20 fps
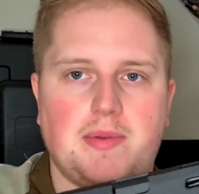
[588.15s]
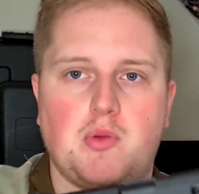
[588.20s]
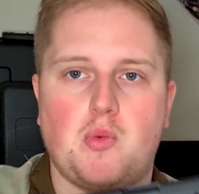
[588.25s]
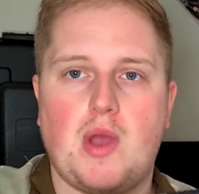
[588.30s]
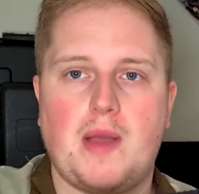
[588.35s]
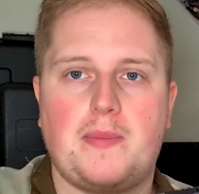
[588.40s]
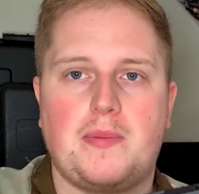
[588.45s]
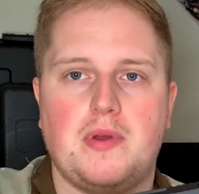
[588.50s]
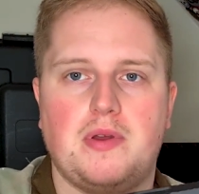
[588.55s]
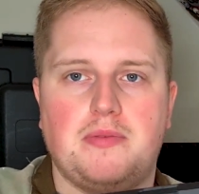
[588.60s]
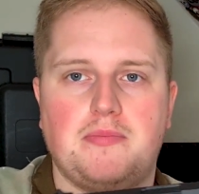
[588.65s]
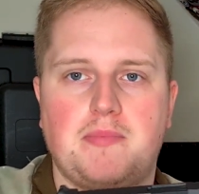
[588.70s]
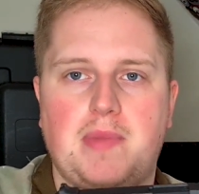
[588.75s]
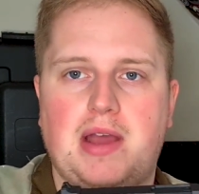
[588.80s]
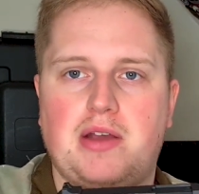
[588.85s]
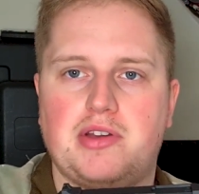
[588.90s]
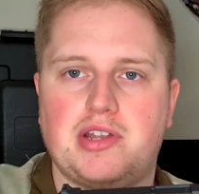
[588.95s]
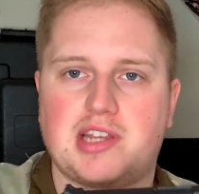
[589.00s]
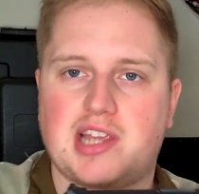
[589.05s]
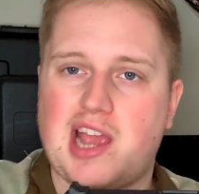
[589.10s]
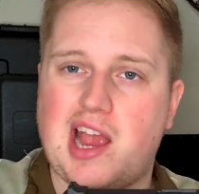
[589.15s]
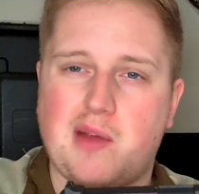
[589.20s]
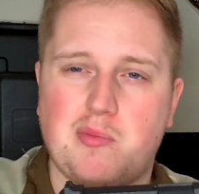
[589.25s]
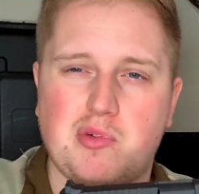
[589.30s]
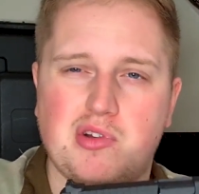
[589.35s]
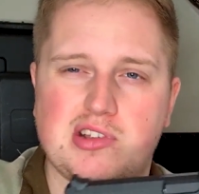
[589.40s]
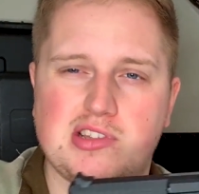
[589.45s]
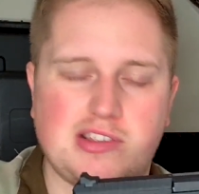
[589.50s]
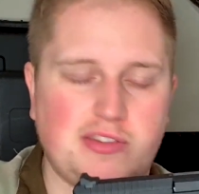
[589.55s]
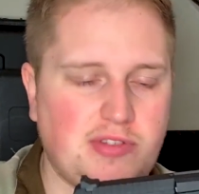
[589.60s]
weapon mounted
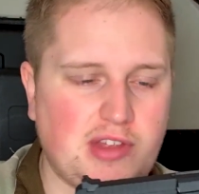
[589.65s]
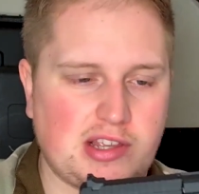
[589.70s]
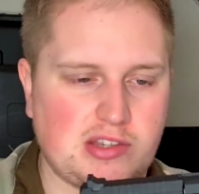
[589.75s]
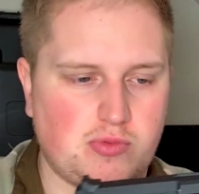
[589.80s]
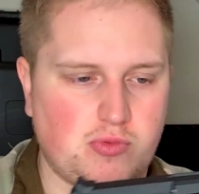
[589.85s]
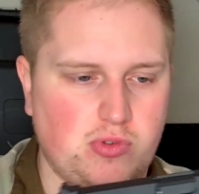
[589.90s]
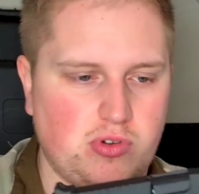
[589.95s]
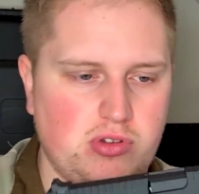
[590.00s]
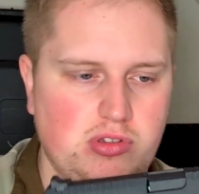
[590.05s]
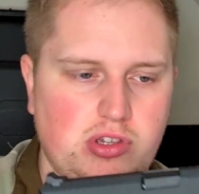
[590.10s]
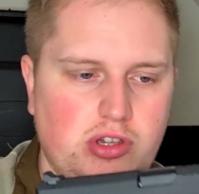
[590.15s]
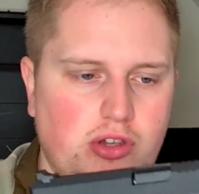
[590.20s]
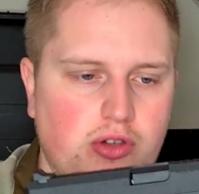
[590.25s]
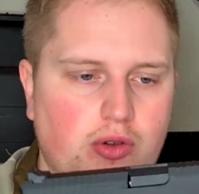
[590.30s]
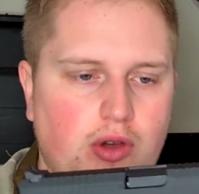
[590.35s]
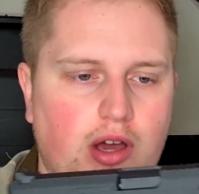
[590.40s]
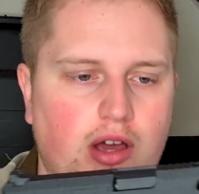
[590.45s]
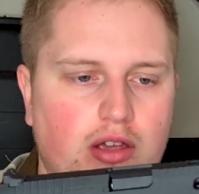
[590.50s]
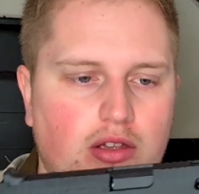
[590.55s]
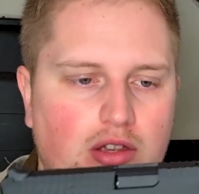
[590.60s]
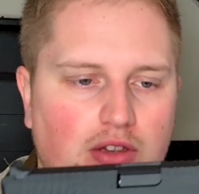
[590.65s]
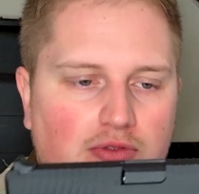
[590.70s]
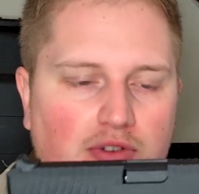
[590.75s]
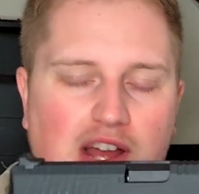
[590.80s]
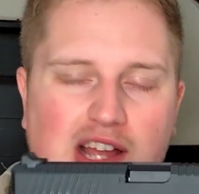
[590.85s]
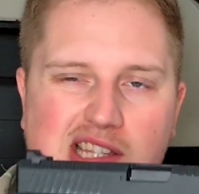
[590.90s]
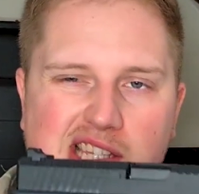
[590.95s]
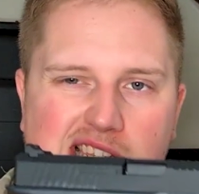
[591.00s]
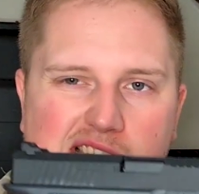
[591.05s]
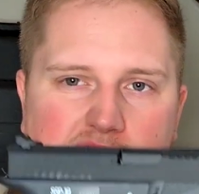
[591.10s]
cameras if that's what you
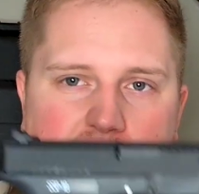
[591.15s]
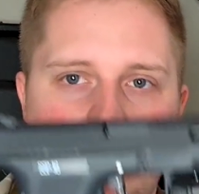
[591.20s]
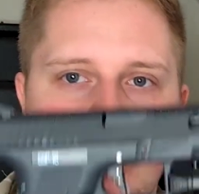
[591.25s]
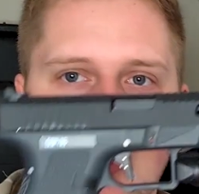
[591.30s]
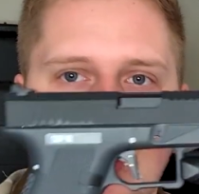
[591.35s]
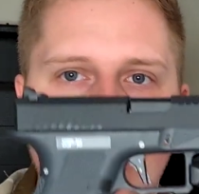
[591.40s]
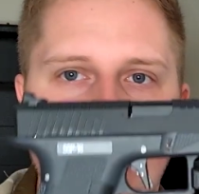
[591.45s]
fancy.